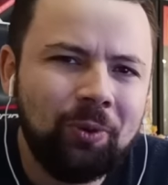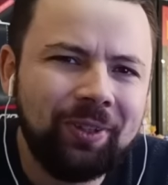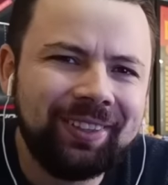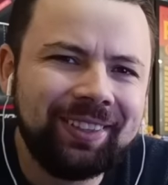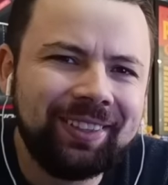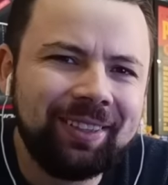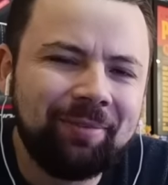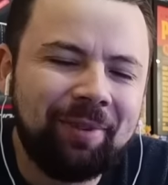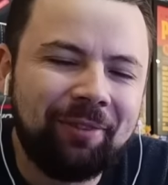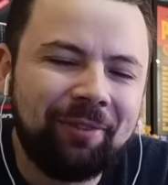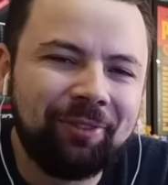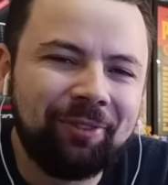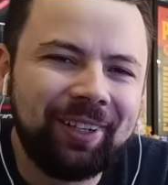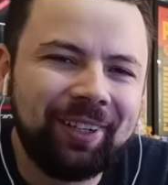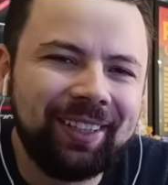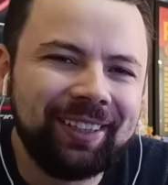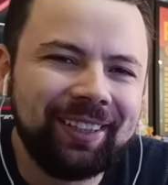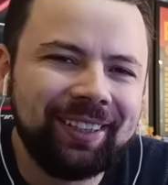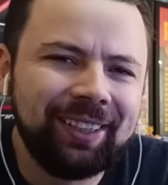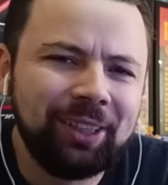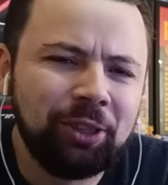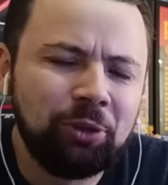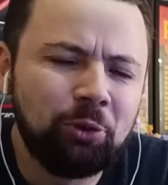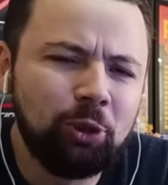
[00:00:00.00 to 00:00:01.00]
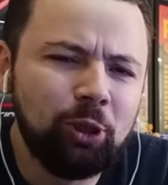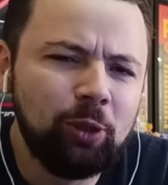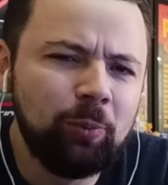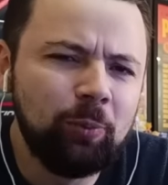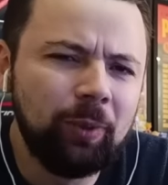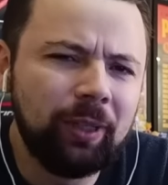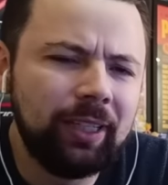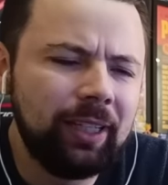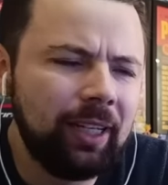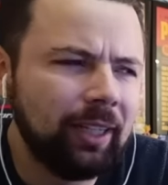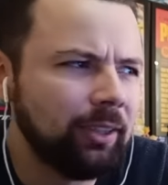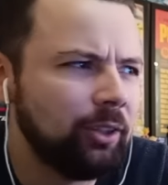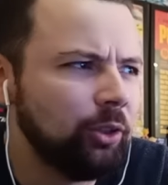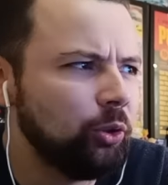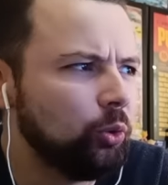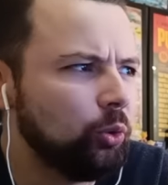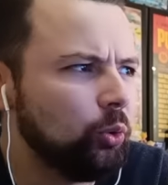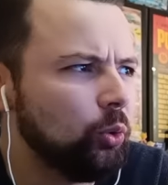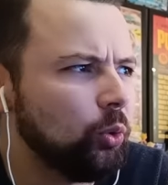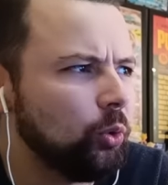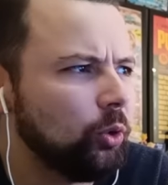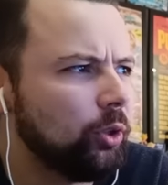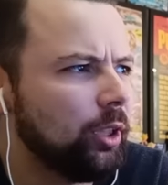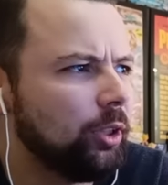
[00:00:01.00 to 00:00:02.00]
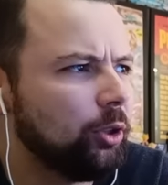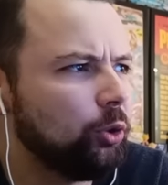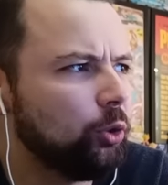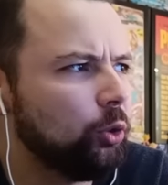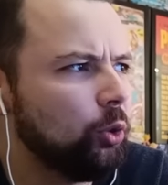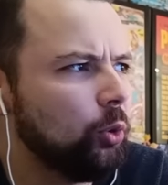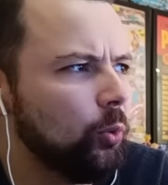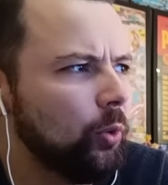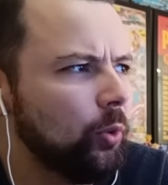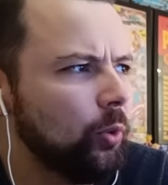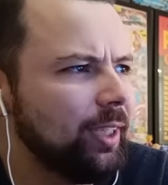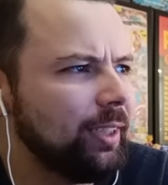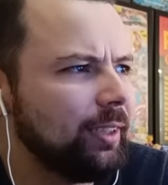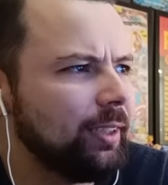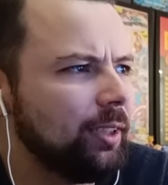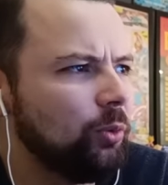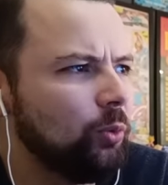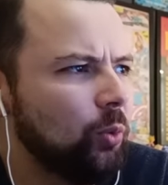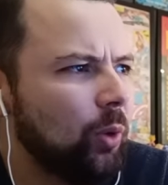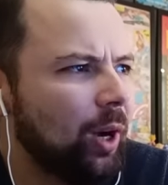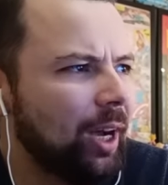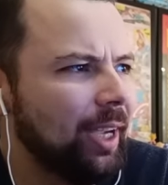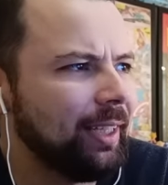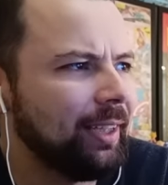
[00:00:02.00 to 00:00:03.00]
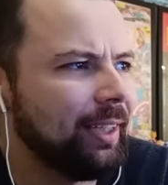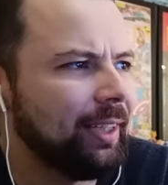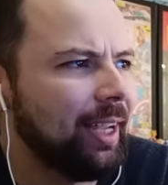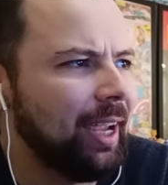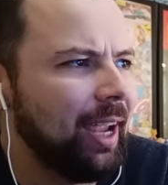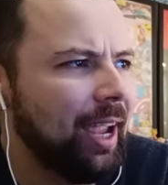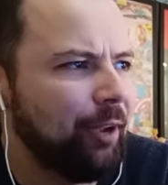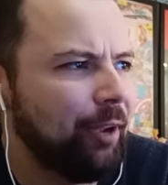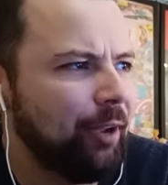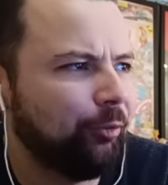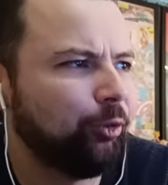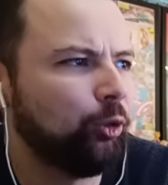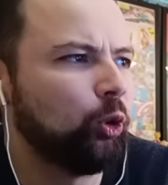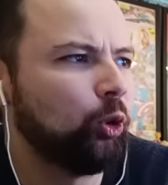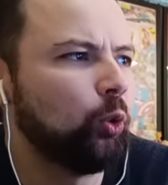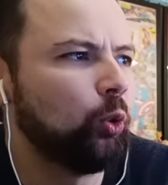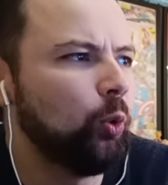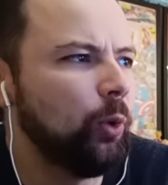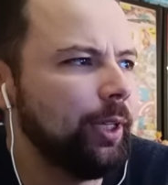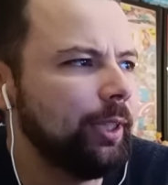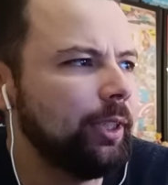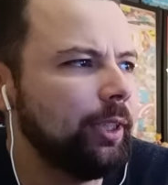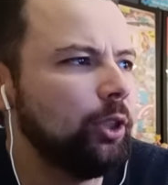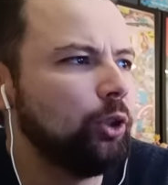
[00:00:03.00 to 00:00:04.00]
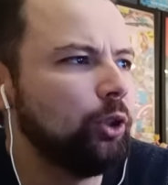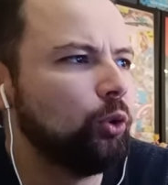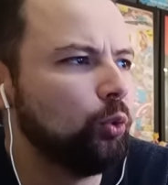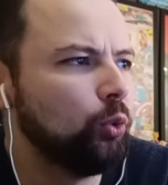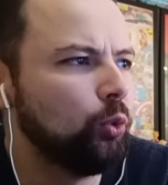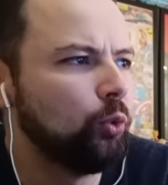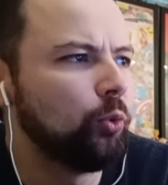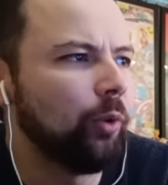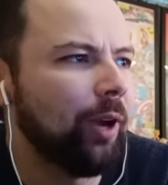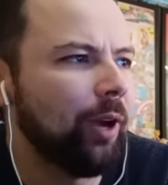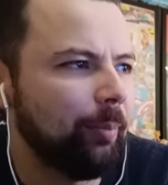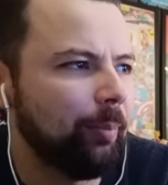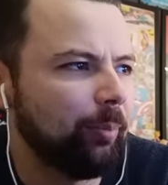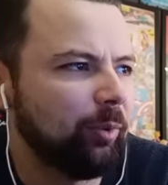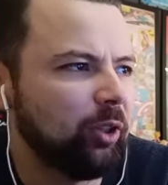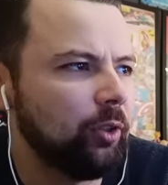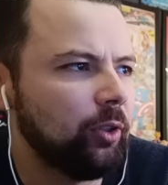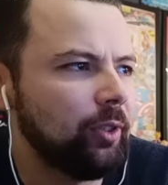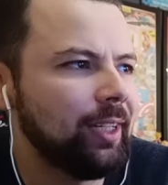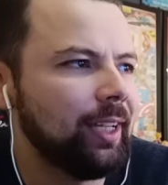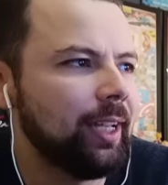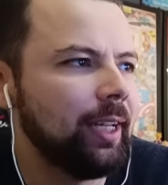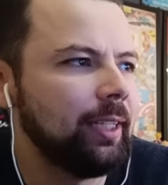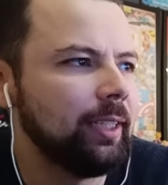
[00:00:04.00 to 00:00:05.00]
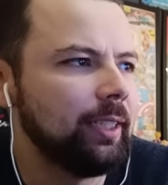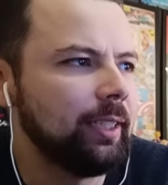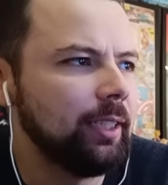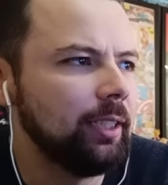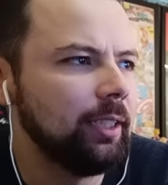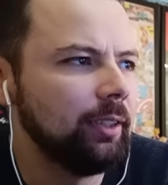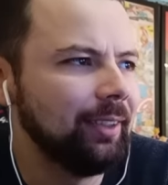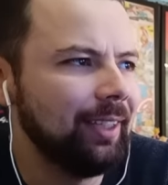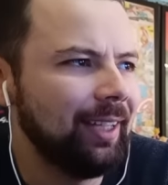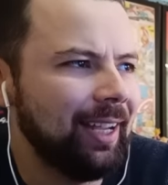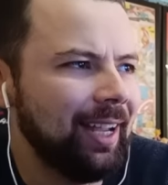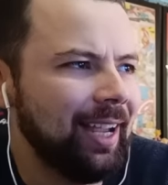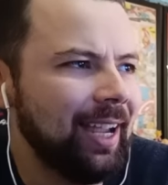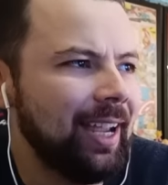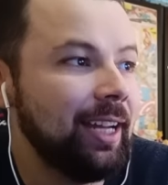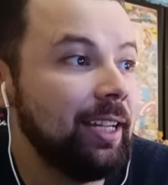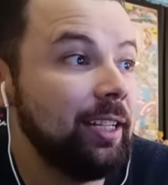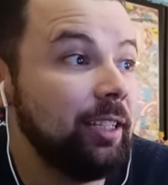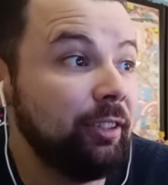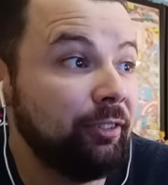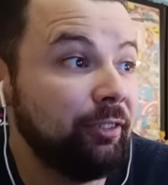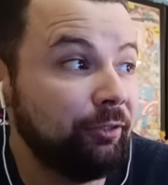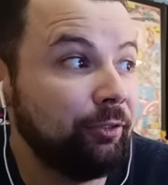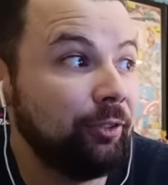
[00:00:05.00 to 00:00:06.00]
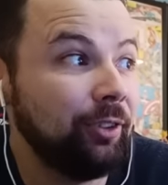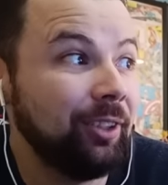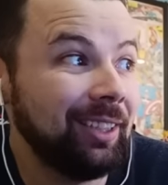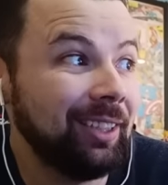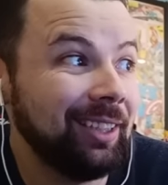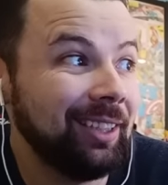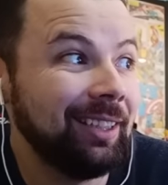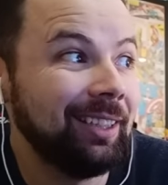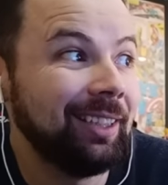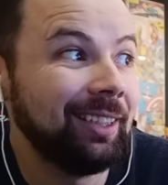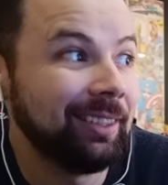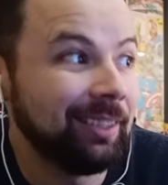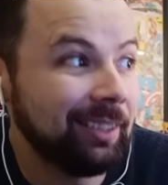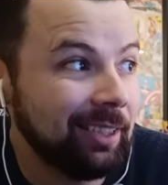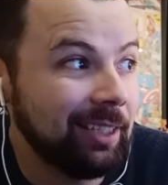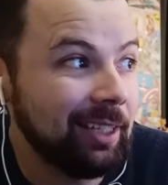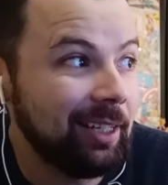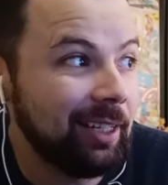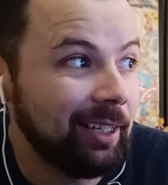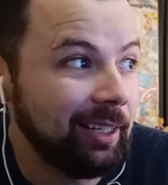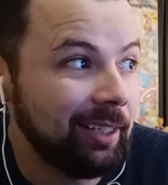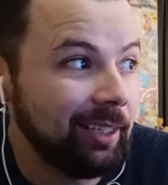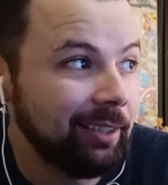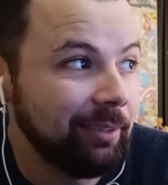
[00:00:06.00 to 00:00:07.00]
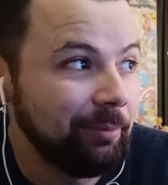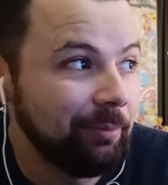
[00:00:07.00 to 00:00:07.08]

up, my friend? Today I'll be reacting to the true reason why the F-22 Raptor can kill anything in the sky.